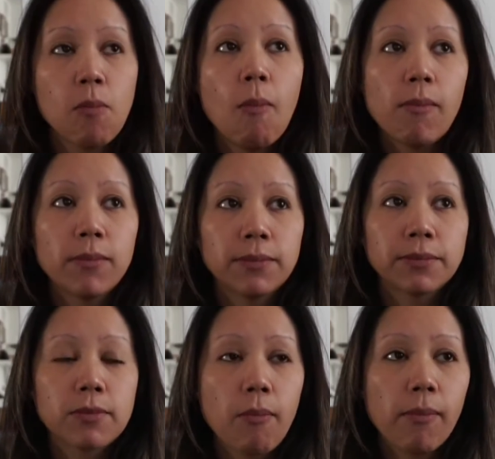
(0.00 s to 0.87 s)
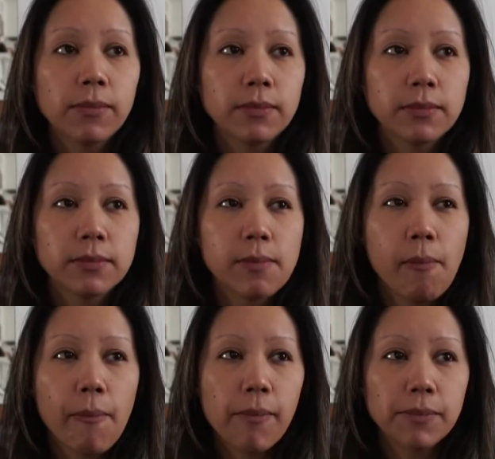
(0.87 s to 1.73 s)

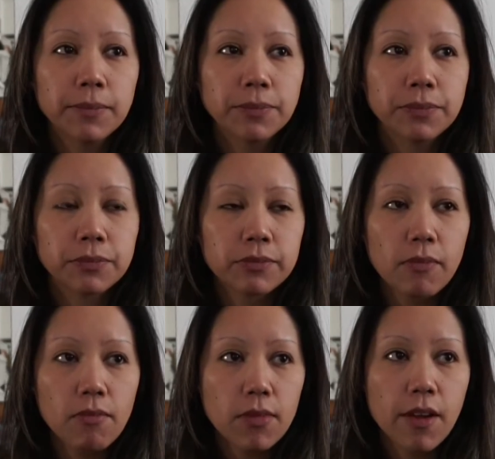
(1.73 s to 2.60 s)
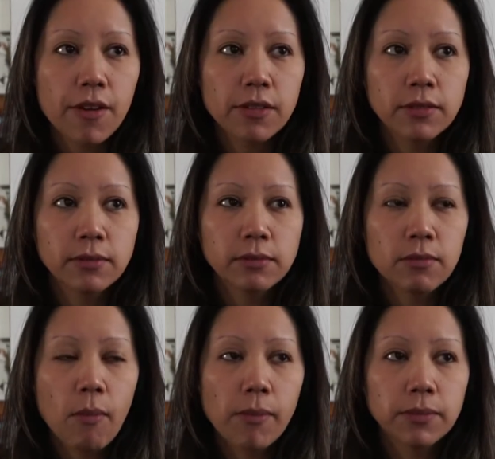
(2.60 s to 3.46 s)

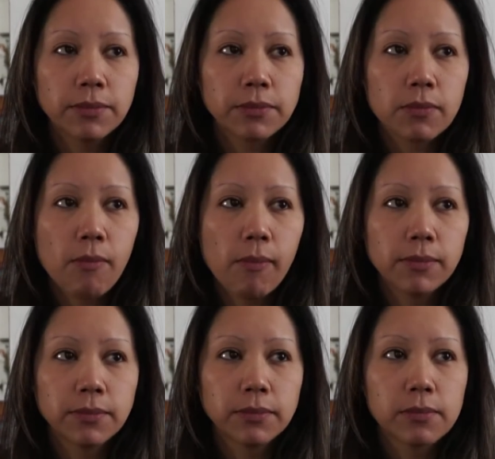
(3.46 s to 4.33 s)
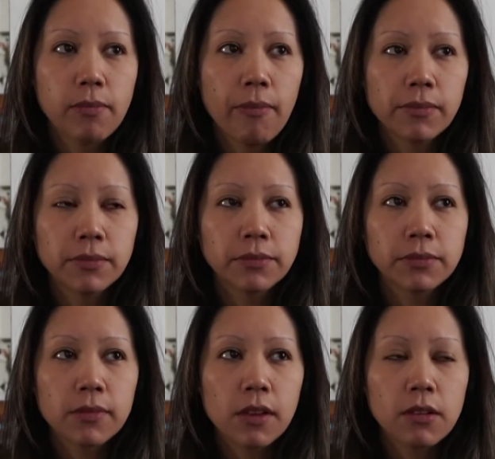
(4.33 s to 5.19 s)

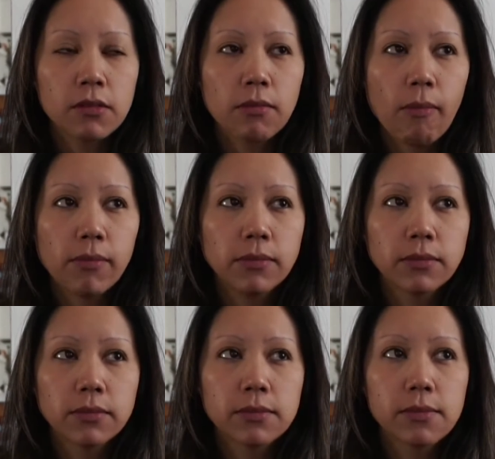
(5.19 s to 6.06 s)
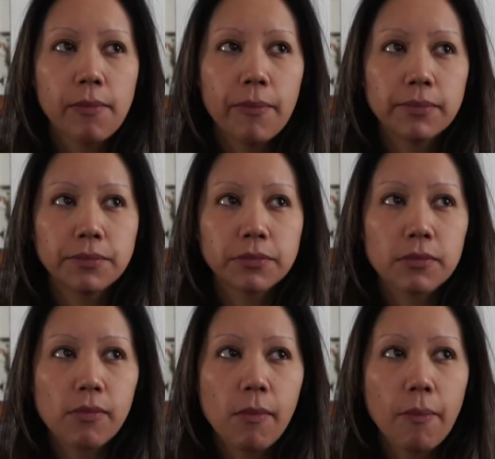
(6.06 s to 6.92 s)

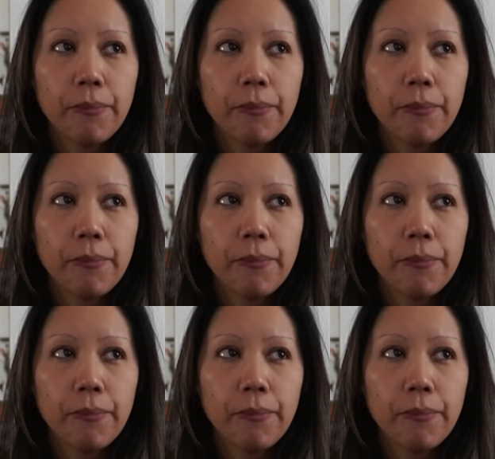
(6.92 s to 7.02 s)
Nobody speaks.